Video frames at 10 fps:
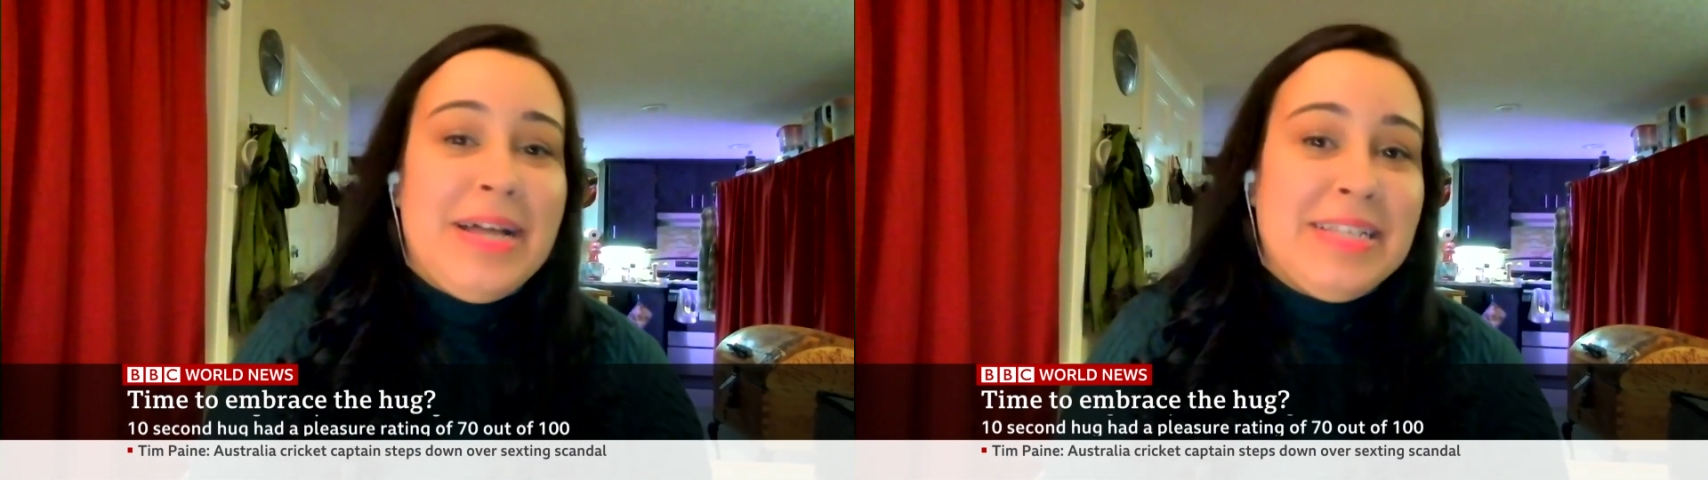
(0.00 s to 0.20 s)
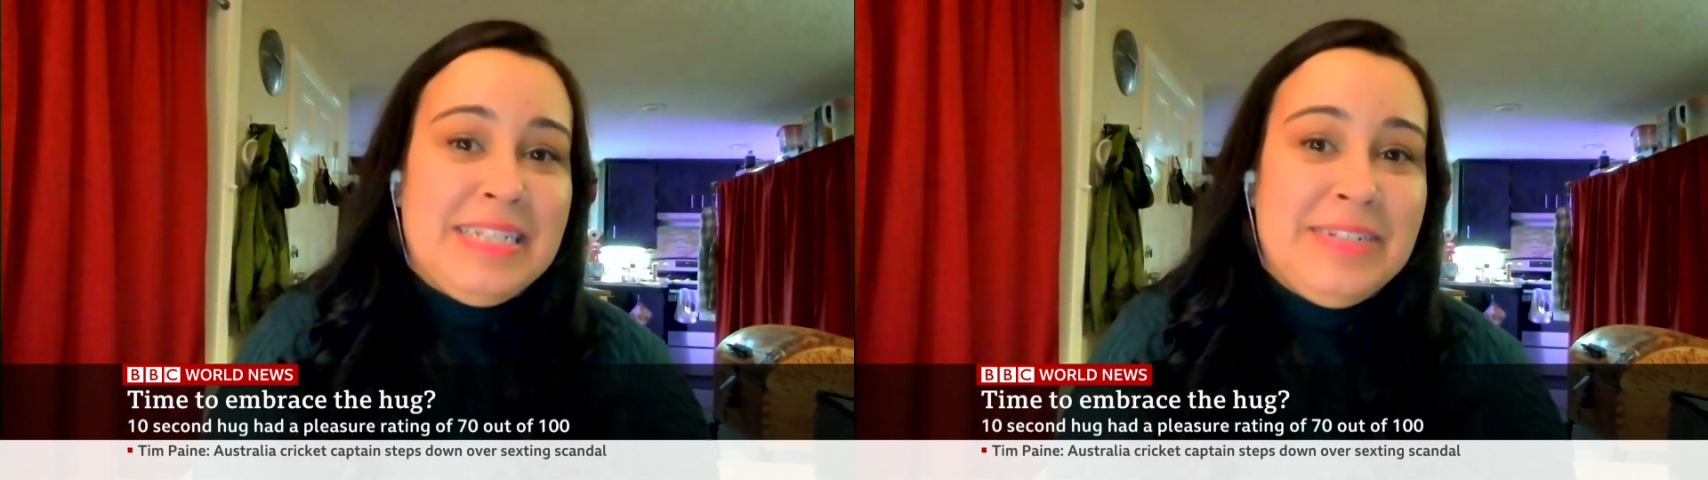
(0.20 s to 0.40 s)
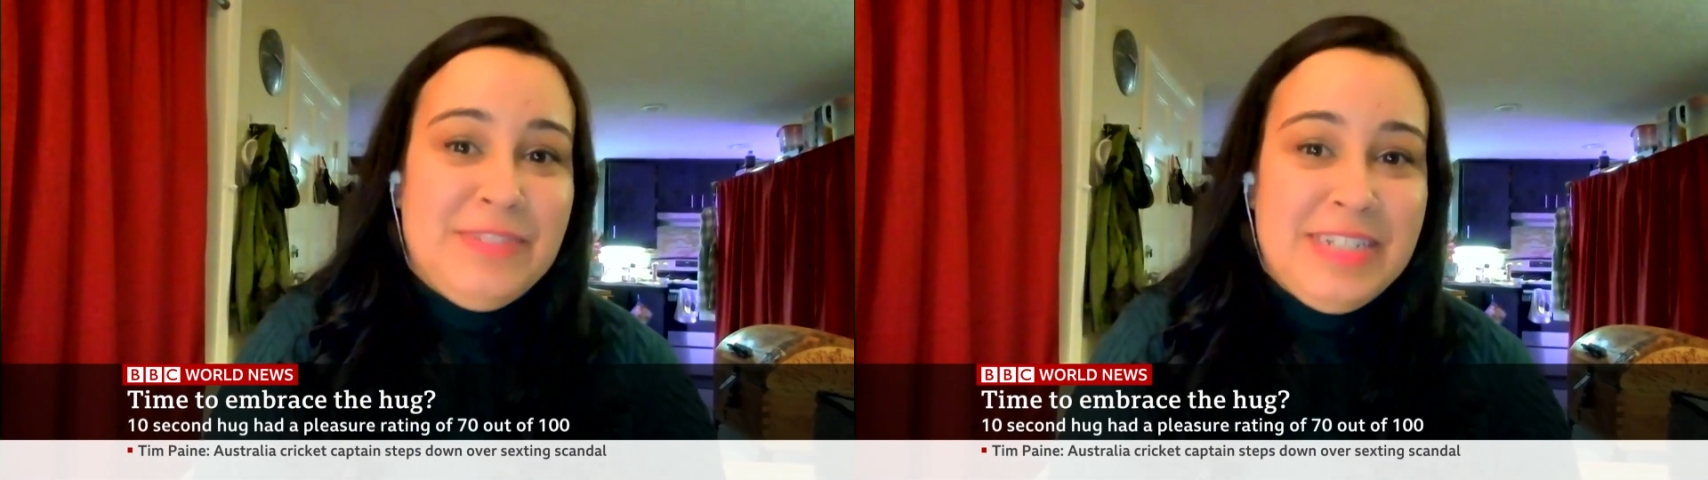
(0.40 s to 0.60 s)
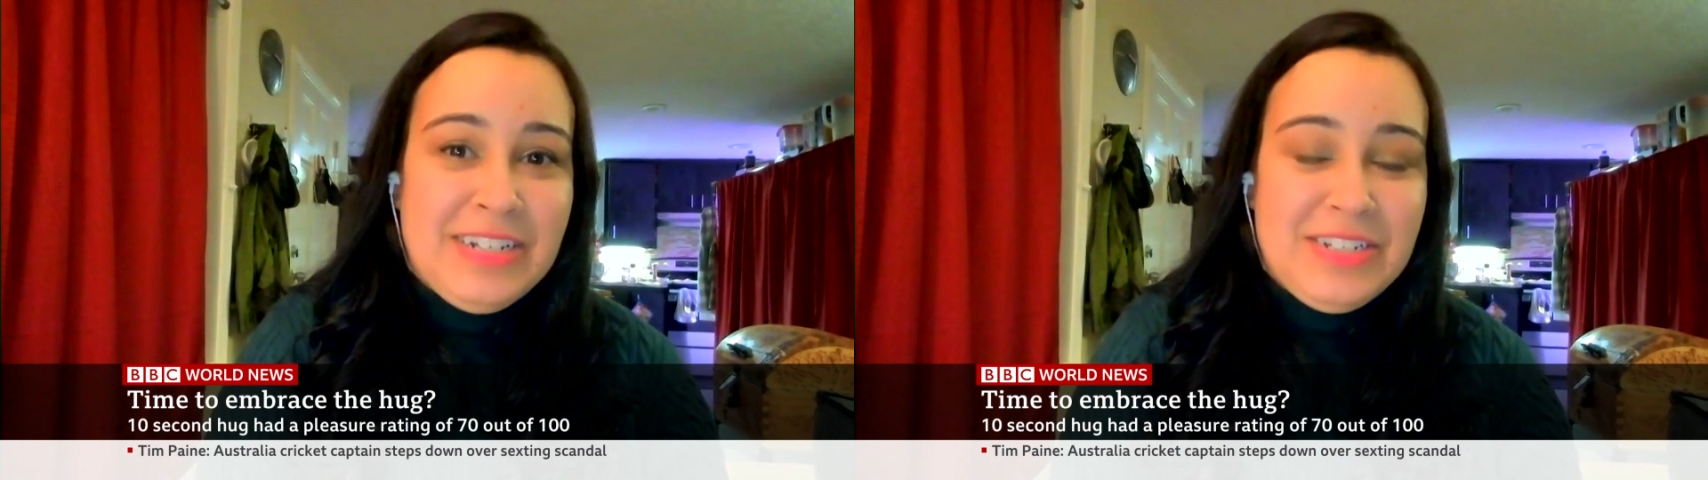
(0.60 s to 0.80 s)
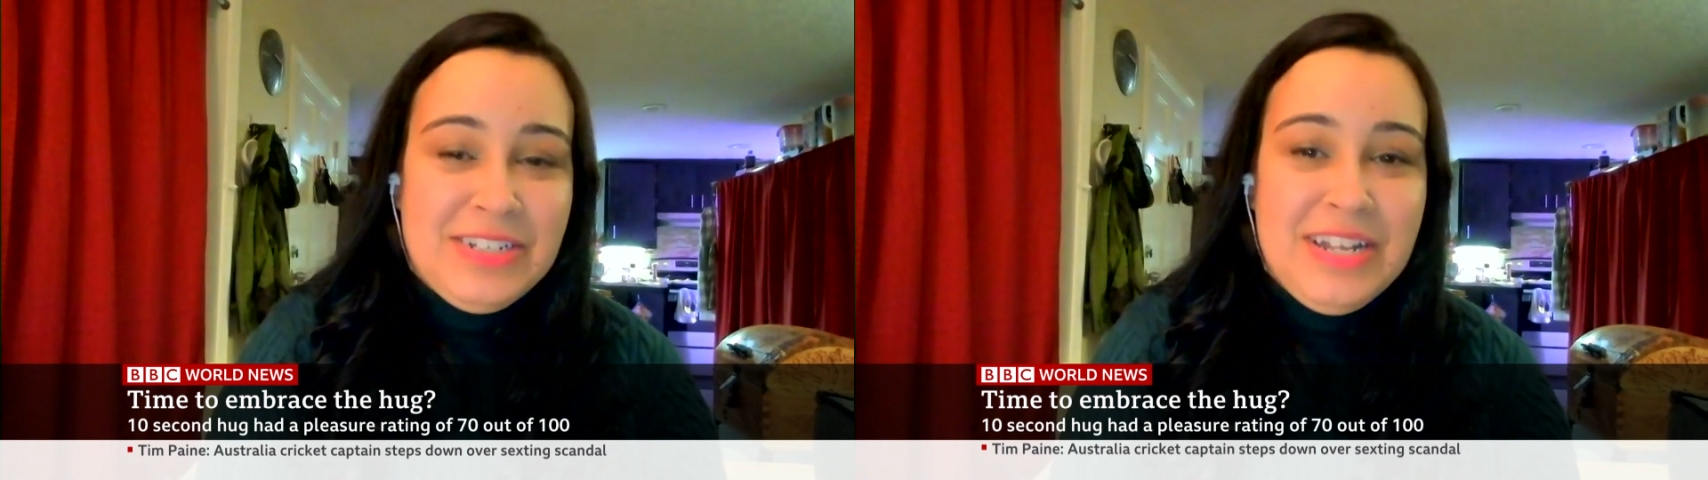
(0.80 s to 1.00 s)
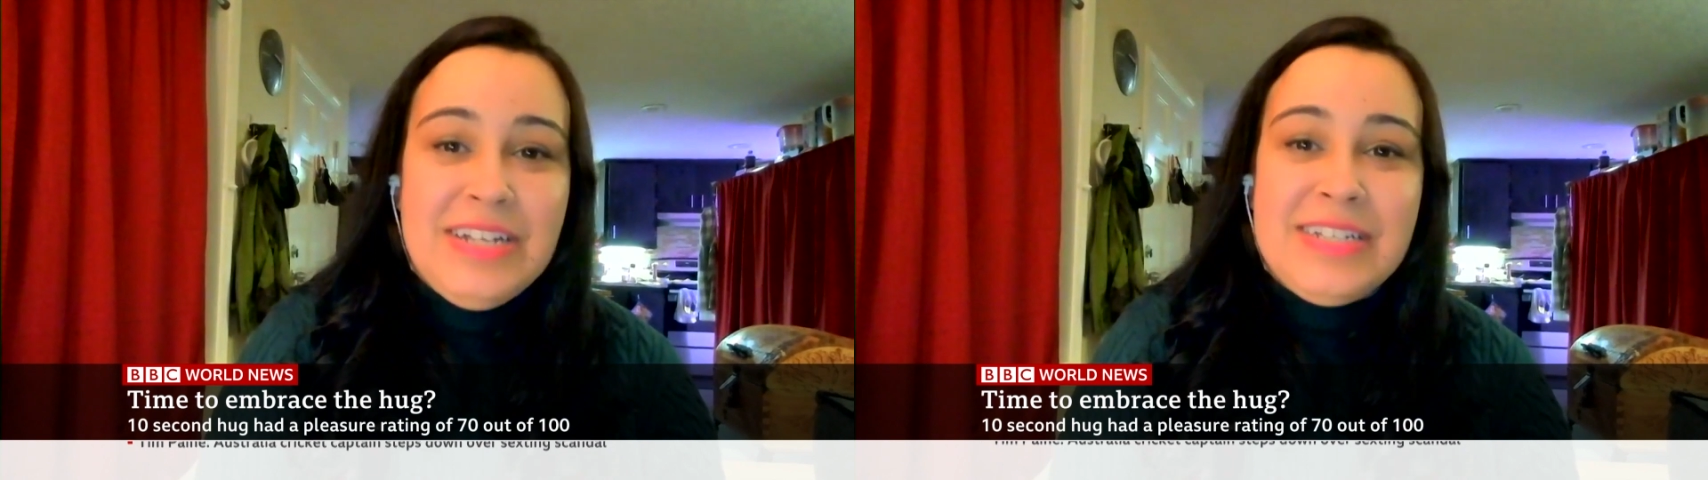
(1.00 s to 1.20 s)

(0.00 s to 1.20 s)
positive touch